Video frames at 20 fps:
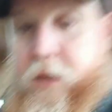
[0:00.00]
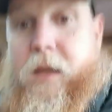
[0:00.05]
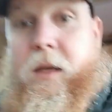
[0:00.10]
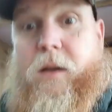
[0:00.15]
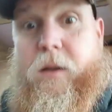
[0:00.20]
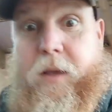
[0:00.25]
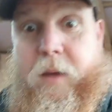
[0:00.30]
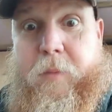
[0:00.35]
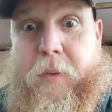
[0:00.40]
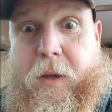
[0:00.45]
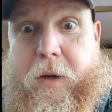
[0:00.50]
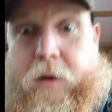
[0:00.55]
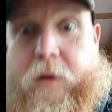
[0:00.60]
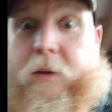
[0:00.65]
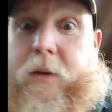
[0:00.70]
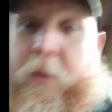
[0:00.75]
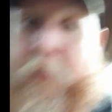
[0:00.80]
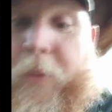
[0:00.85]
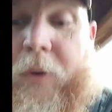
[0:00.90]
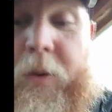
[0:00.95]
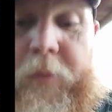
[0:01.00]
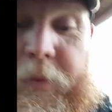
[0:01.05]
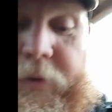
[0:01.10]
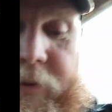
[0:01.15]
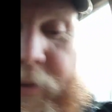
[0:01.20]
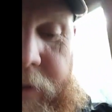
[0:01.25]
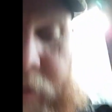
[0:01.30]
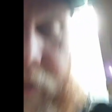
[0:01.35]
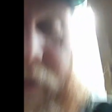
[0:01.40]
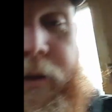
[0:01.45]
it'll get better. I
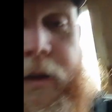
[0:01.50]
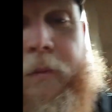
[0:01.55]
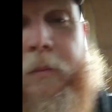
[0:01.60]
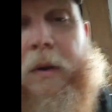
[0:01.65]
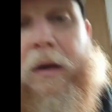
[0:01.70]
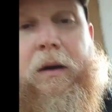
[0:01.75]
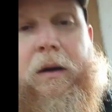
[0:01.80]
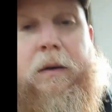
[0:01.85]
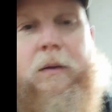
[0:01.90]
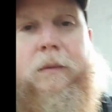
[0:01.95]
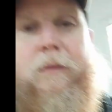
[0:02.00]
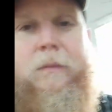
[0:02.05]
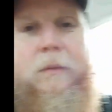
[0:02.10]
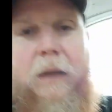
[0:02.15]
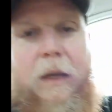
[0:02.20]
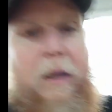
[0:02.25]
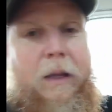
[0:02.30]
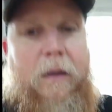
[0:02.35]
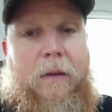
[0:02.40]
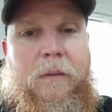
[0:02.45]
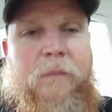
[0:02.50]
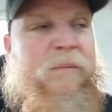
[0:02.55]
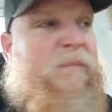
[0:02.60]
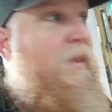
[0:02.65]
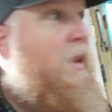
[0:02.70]
promise it'll get better. And